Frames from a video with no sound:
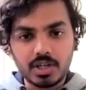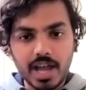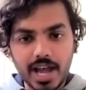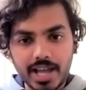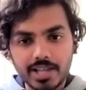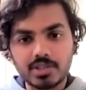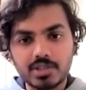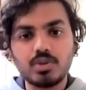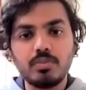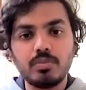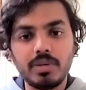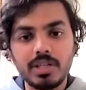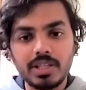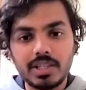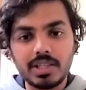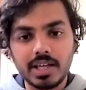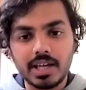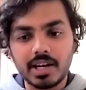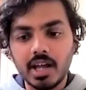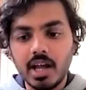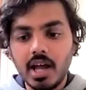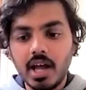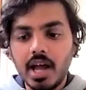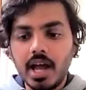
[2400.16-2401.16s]
It has to be
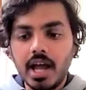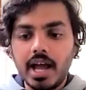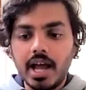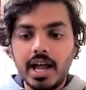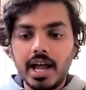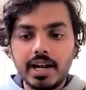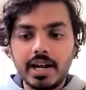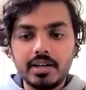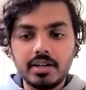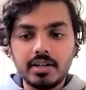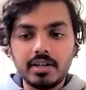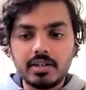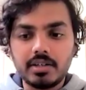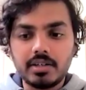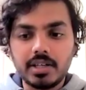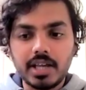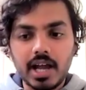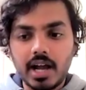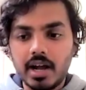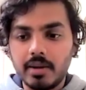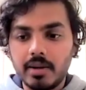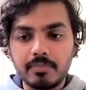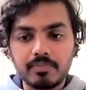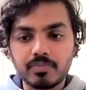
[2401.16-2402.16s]
there. And
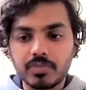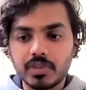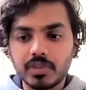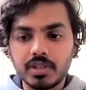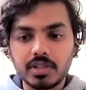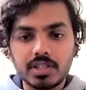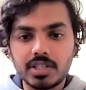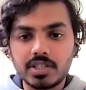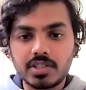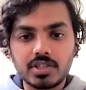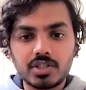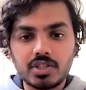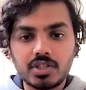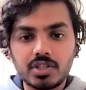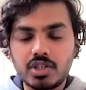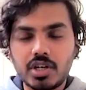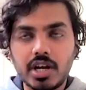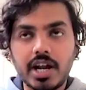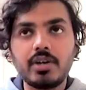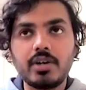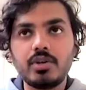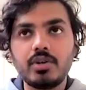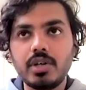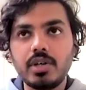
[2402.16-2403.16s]
yeah, just
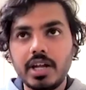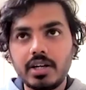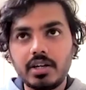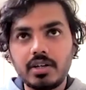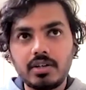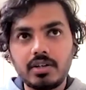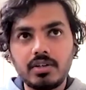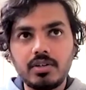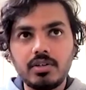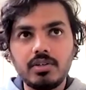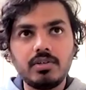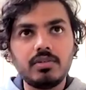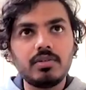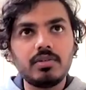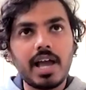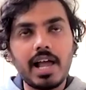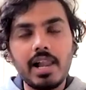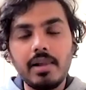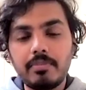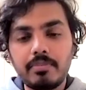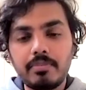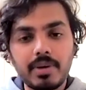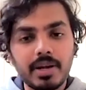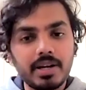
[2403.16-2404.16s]
try to get
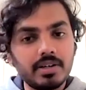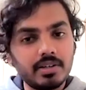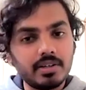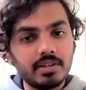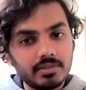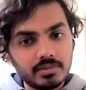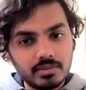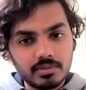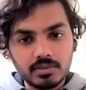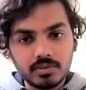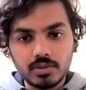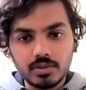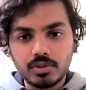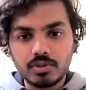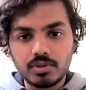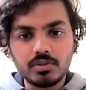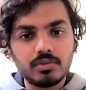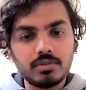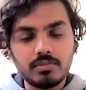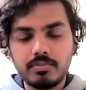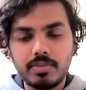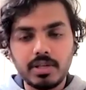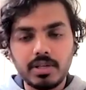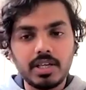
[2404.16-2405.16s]
help and
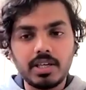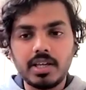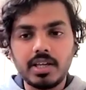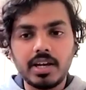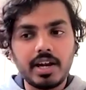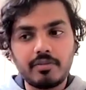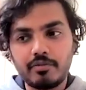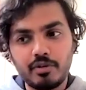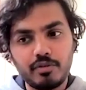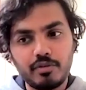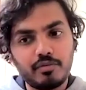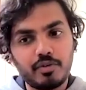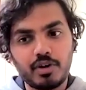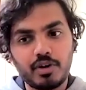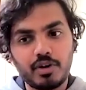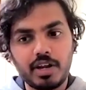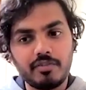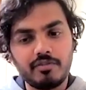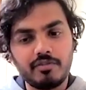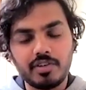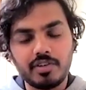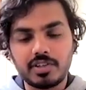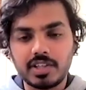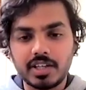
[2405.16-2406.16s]
be grateful for
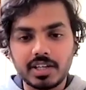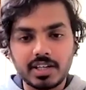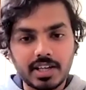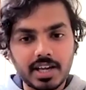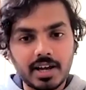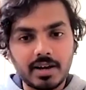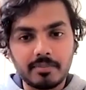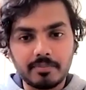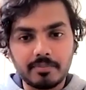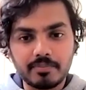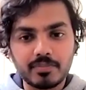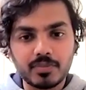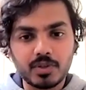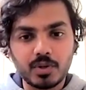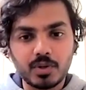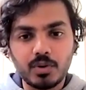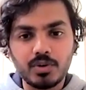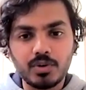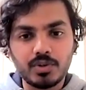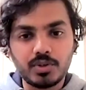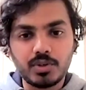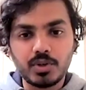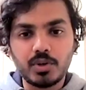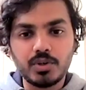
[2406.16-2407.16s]
everything. Yeah,
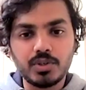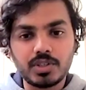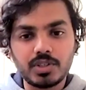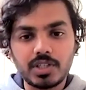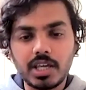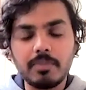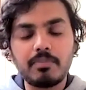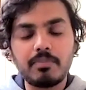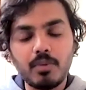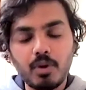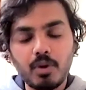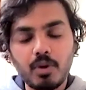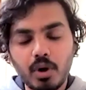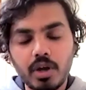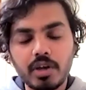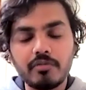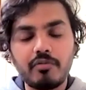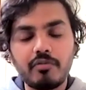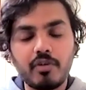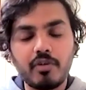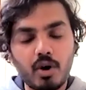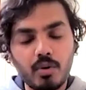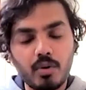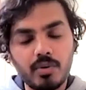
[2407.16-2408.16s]
don't keep
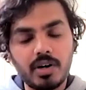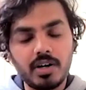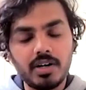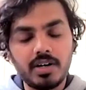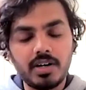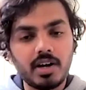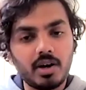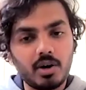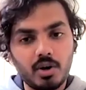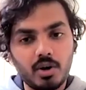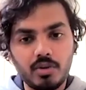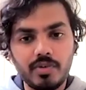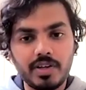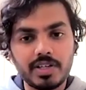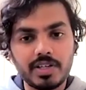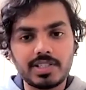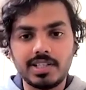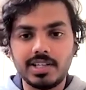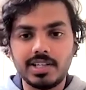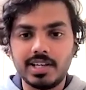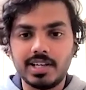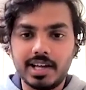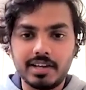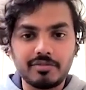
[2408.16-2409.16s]
going forward
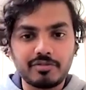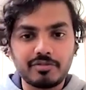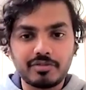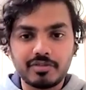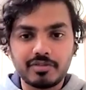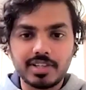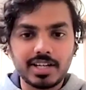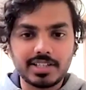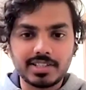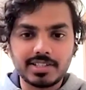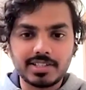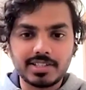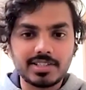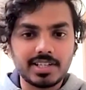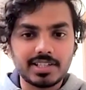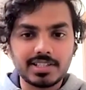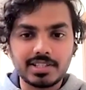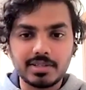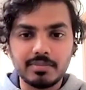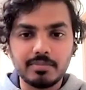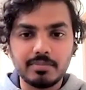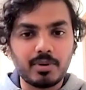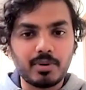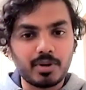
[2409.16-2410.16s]
always in life.
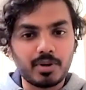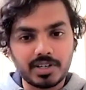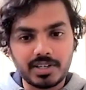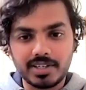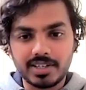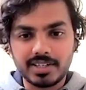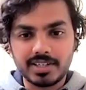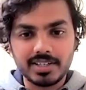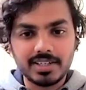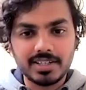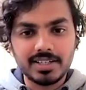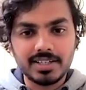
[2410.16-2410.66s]
That's important.